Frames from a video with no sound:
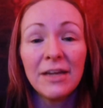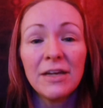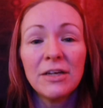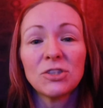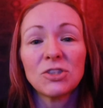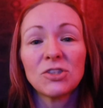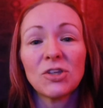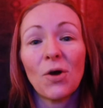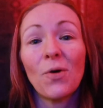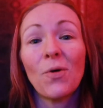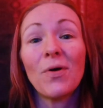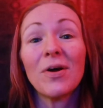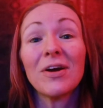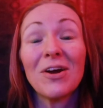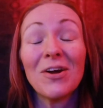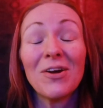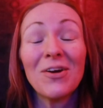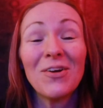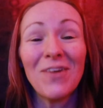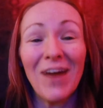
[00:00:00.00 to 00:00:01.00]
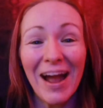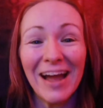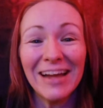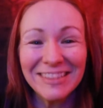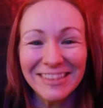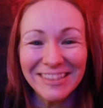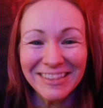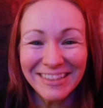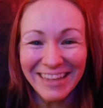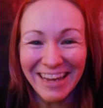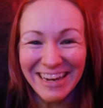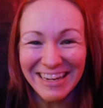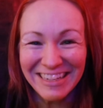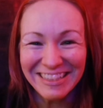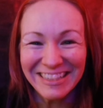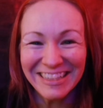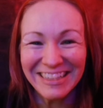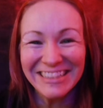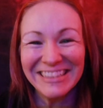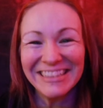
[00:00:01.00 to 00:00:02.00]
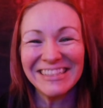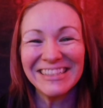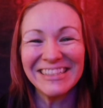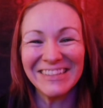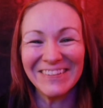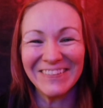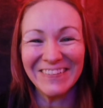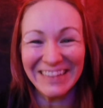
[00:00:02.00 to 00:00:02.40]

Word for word: So congratulations to